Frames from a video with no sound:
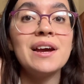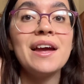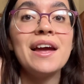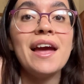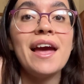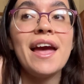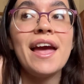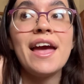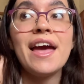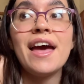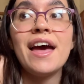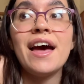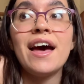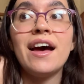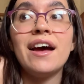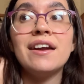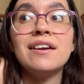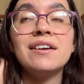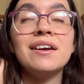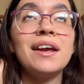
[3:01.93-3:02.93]

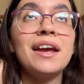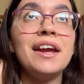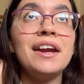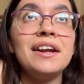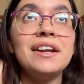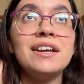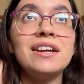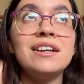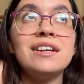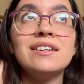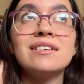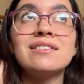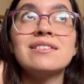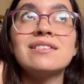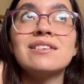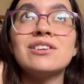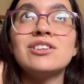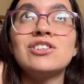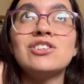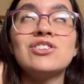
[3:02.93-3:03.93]
and Hades
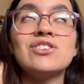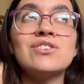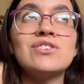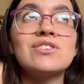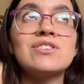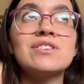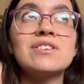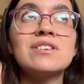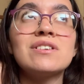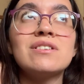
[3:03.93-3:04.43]
just